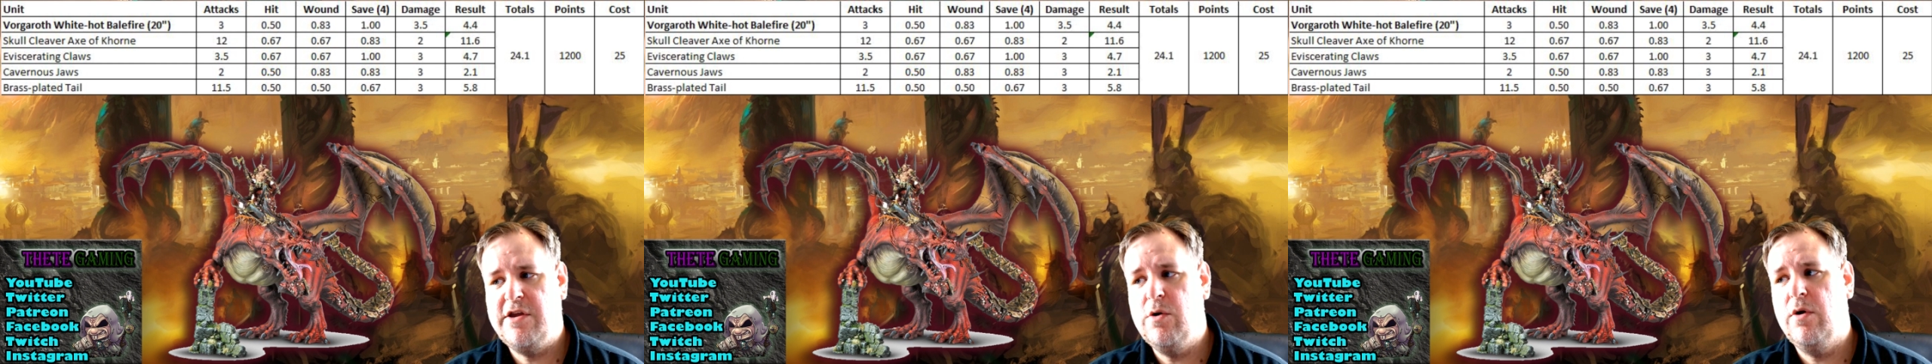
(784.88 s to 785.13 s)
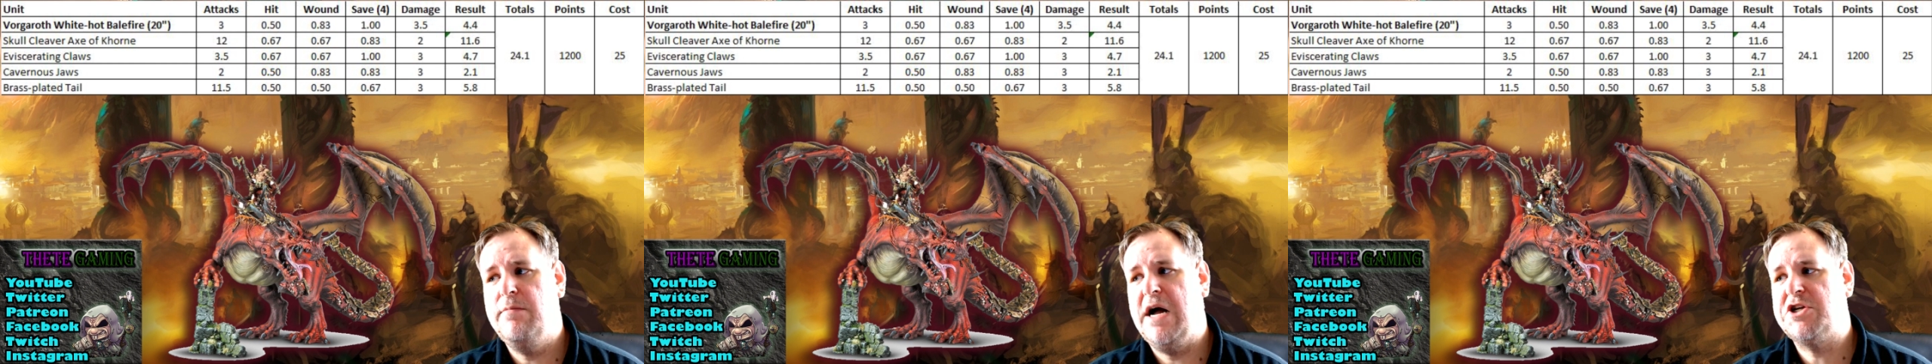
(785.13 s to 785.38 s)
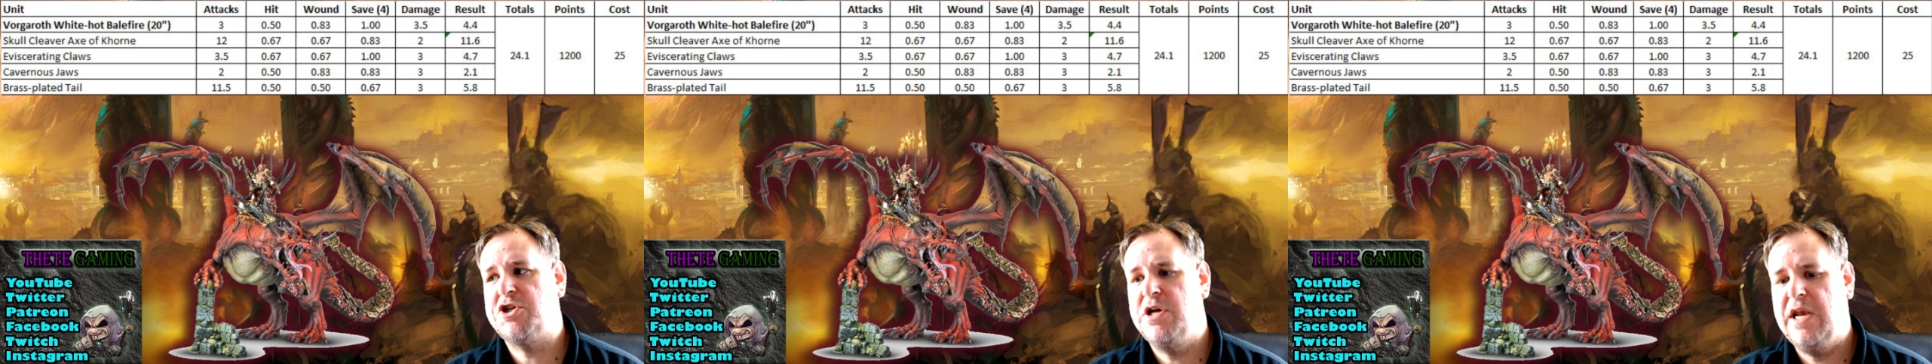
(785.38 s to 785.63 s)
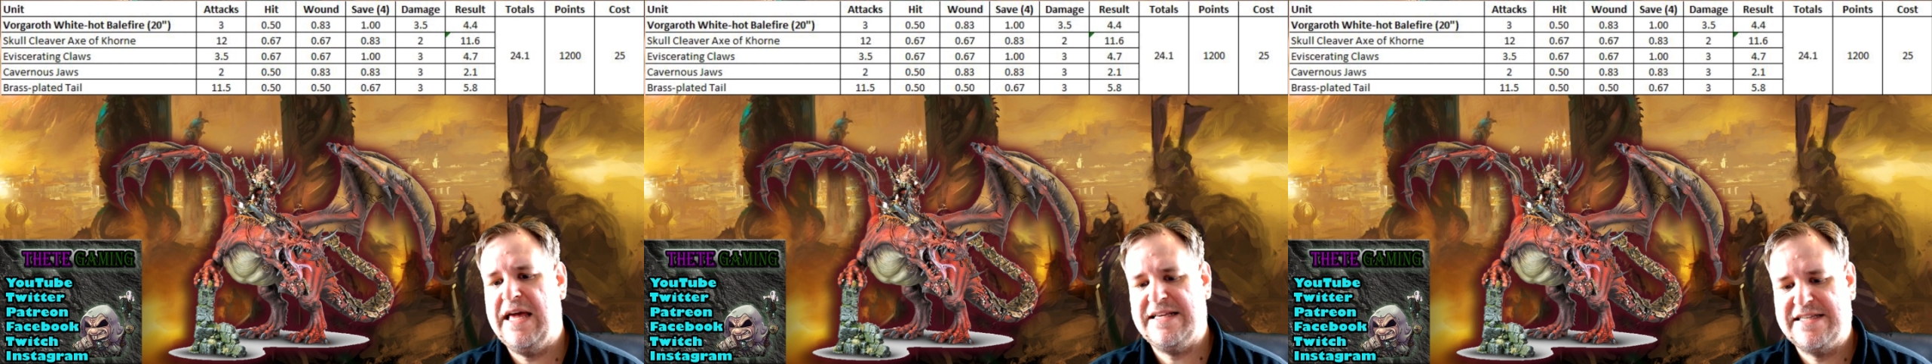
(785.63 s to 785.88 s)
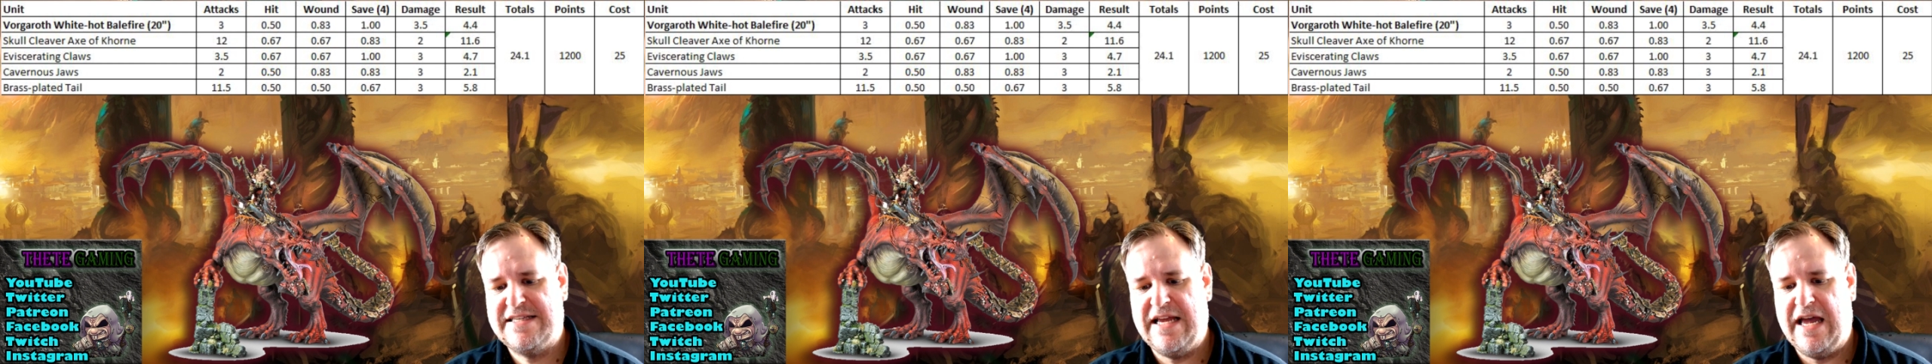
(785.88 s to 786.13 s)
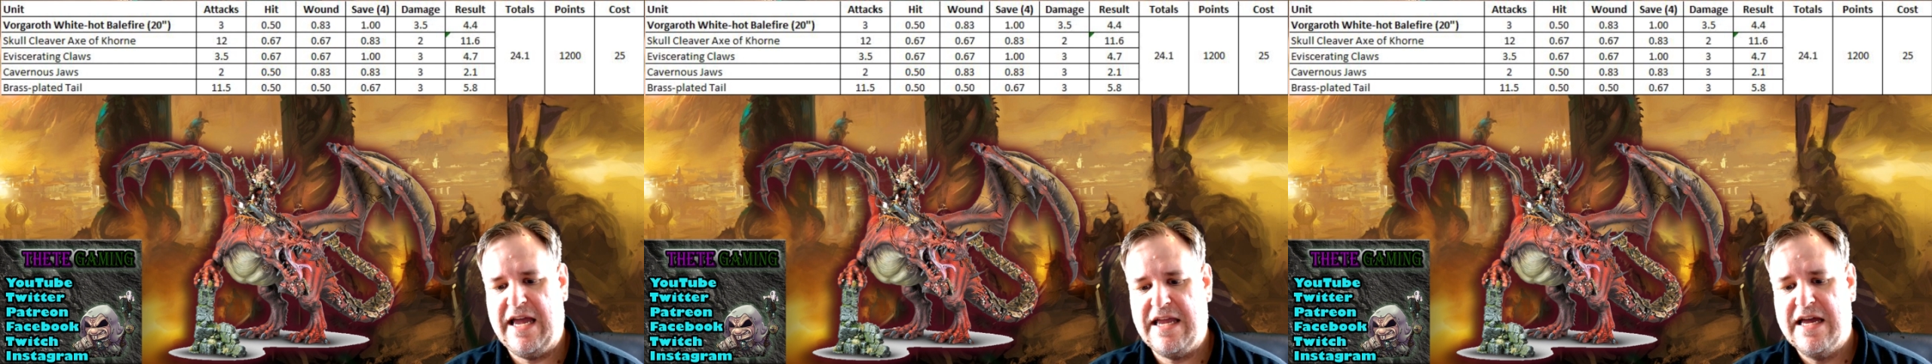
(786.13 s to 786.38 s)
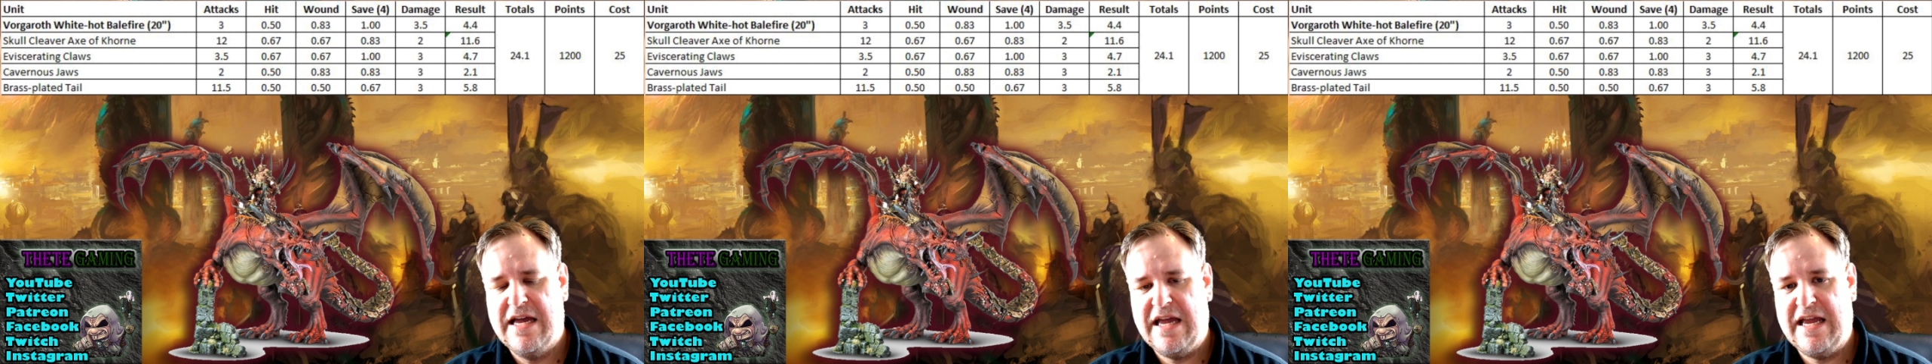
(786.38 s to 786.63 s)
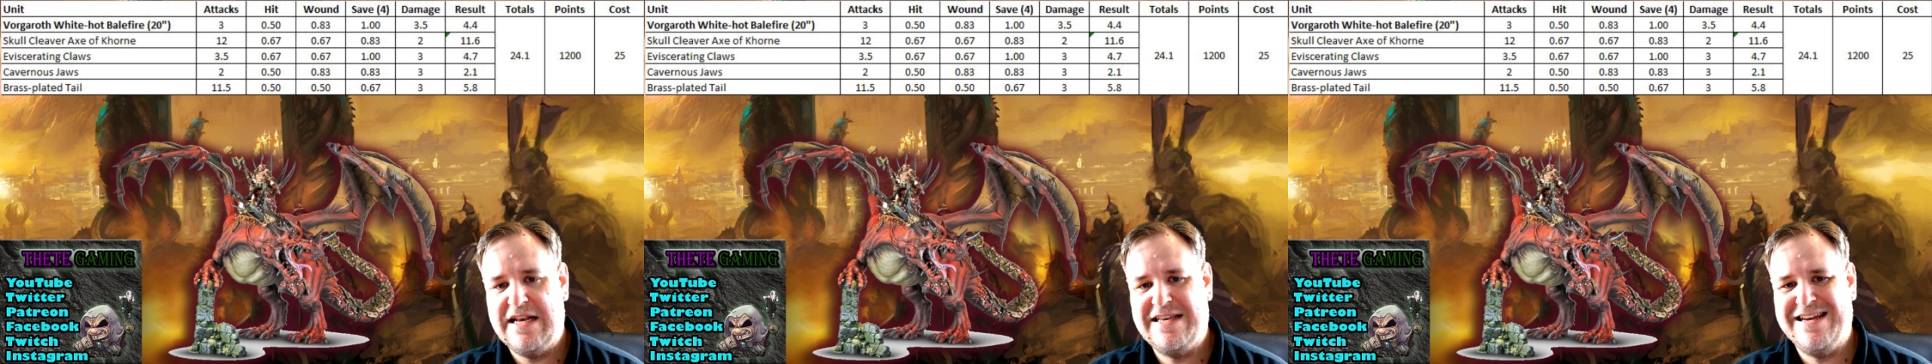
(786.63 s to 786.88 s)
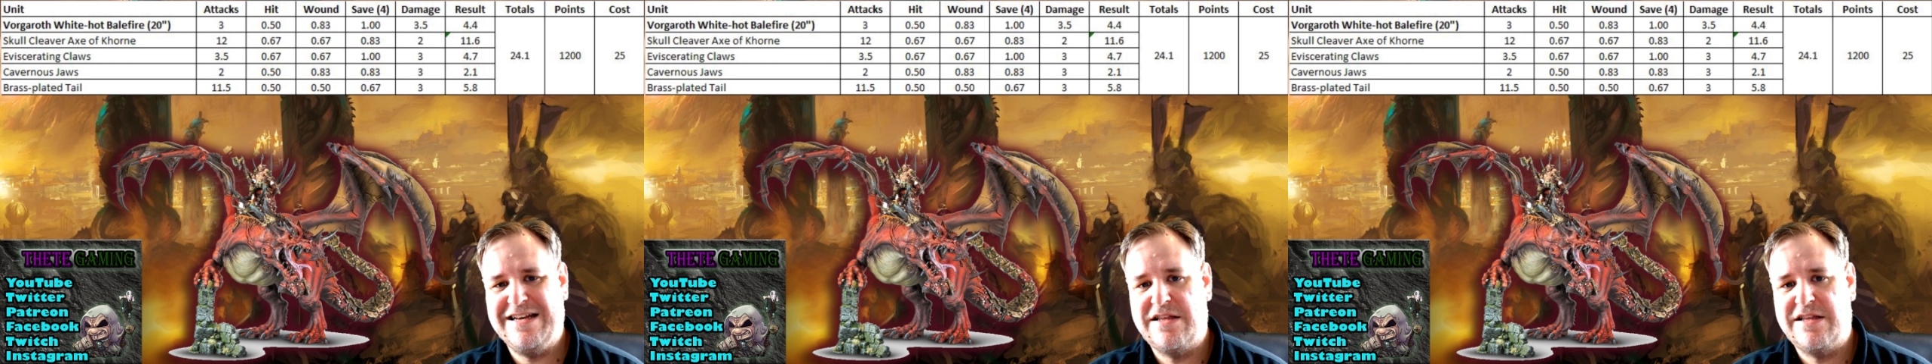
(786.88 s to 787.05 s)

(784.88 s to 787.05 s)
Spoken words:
imagine, let's say it did